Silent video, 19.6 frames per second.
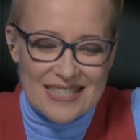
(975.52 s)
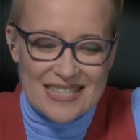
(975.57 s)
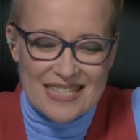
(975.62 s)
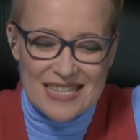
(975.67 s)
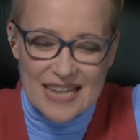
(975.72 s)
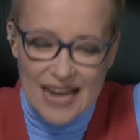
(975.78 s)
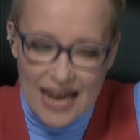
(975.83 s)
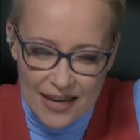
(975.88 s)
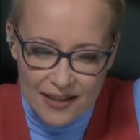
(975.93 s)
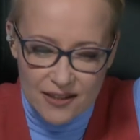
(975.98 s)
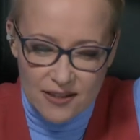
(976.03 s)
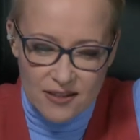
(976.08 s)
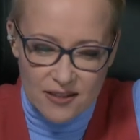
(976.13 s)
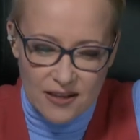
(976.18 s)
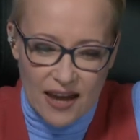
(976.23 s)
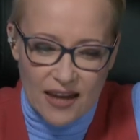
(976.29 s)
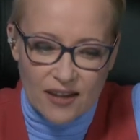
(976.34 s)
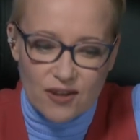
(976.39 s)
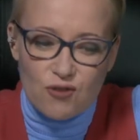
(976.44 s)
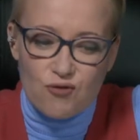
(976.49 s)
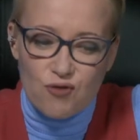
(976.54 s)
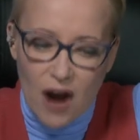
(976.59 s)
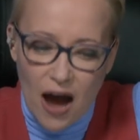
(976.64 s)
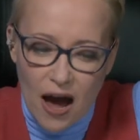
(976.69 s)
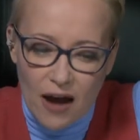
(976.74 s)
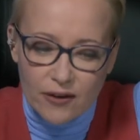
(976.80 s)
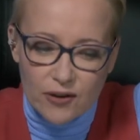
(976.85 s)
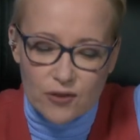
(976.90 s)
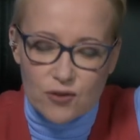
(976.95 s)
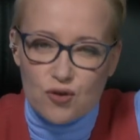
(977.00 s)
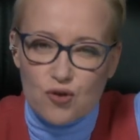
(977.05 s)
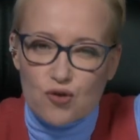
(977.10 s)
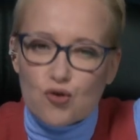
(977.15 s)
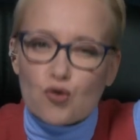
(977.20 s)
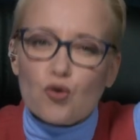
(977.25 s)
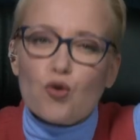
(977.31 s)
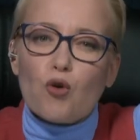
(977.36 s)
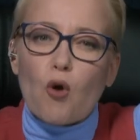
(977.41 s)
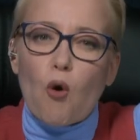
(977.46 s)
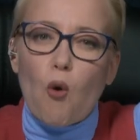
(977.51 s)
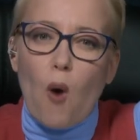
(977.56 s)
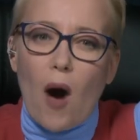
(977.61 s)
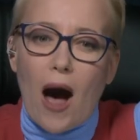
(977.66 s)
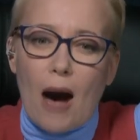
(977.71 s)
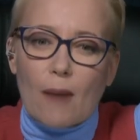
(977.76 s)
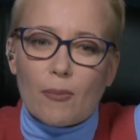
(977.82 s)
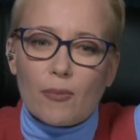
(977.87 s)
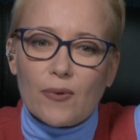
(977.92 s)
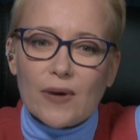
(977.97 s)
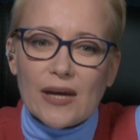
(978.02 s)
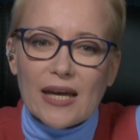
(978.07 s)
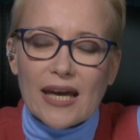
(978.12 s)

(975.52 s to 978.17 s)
snakes and dragons to grow up?